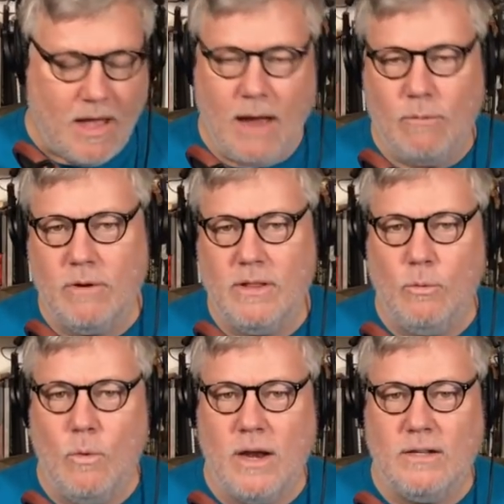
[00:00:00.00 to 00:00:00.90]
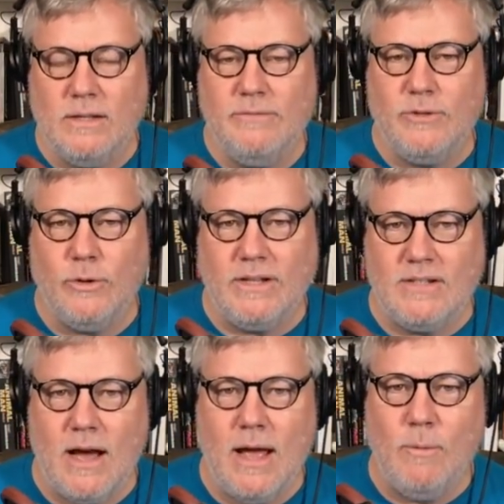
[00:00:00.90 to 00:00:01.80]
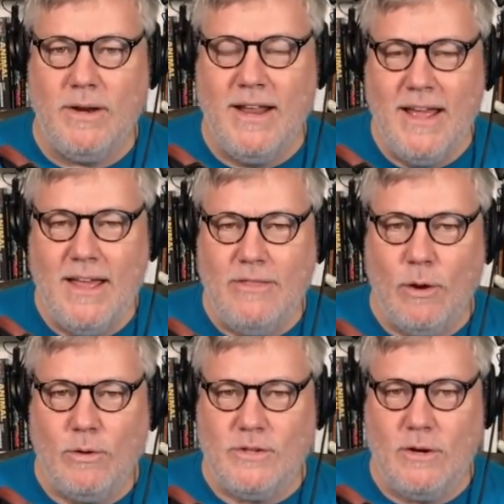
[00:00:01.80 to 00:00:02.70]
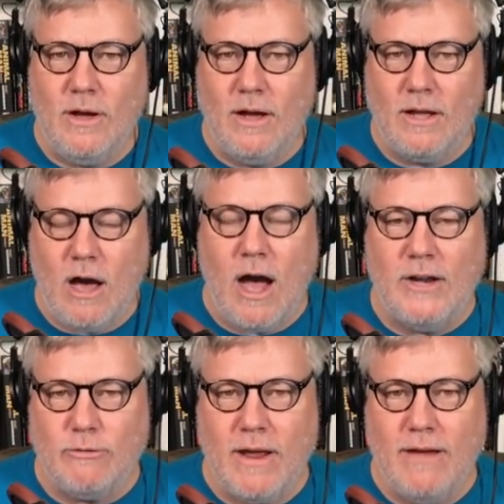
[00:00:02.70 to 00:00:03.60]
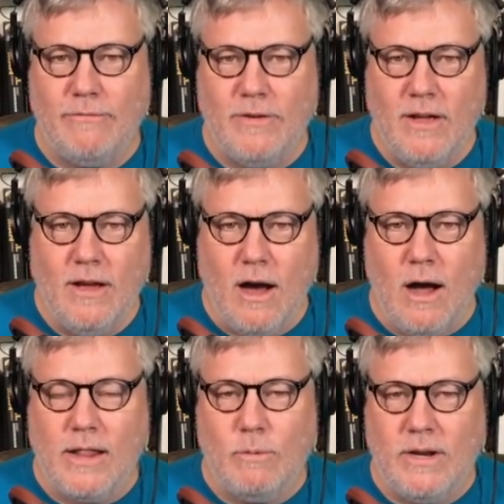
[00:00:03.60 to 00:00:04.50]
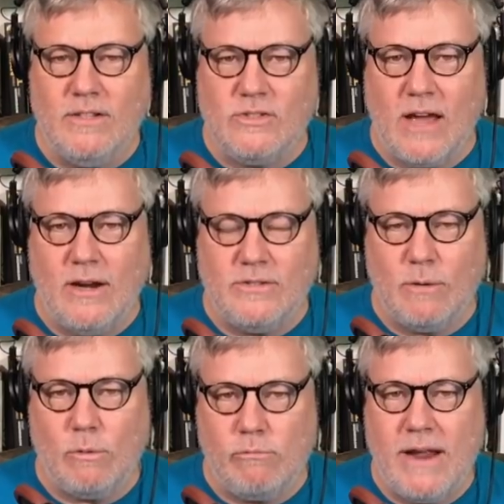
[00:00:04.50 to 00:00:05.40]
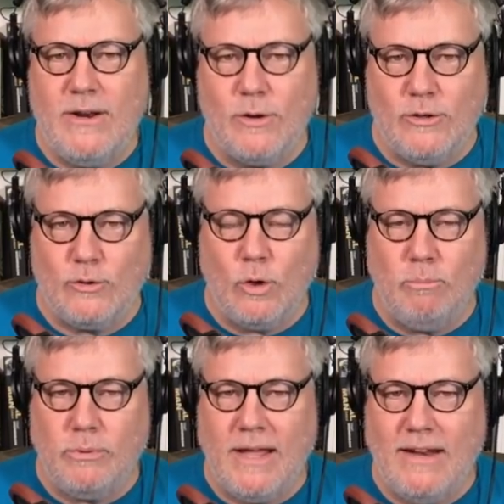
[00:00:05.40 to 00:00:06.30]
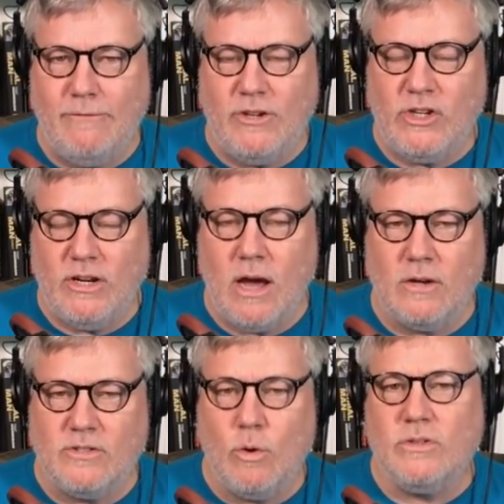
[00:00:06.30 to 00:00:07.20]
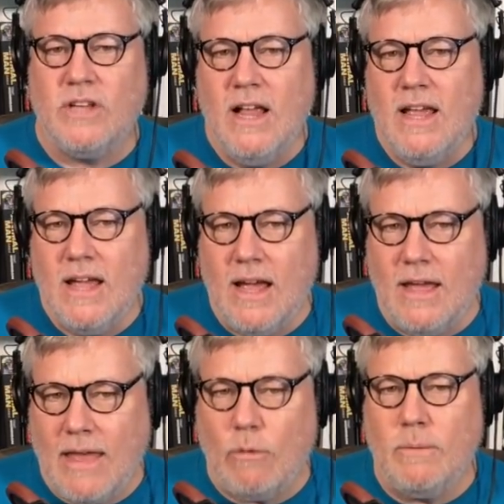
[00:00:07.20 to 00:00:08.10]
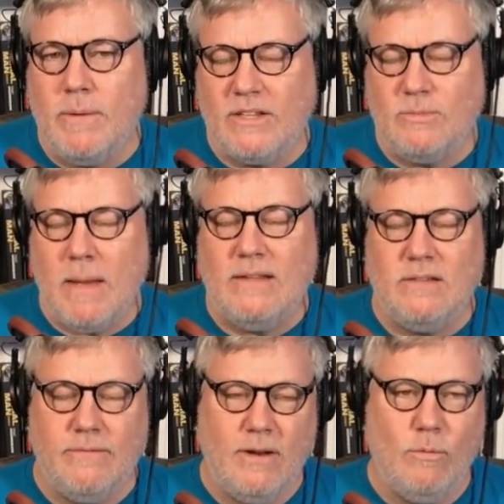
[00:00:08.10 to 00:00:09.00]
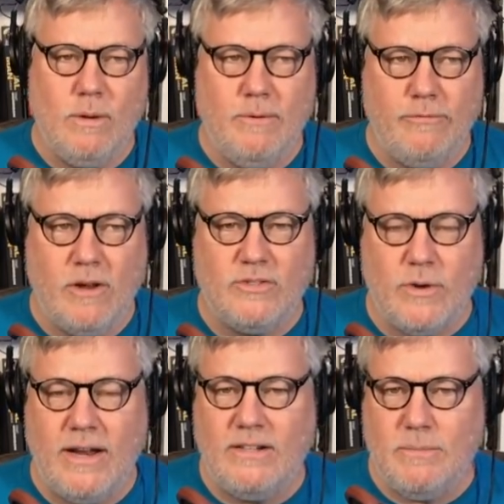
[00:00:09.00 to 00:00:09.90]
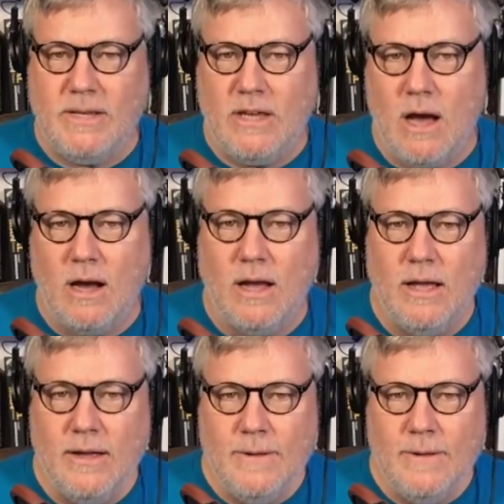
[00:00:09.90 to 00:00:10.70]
I really wanted to live during a time when there was a, a cadre of Hollywood insiders that were radio controlled plane aficionados. Of course, that would have been expensive and it would have been frustrating to be young.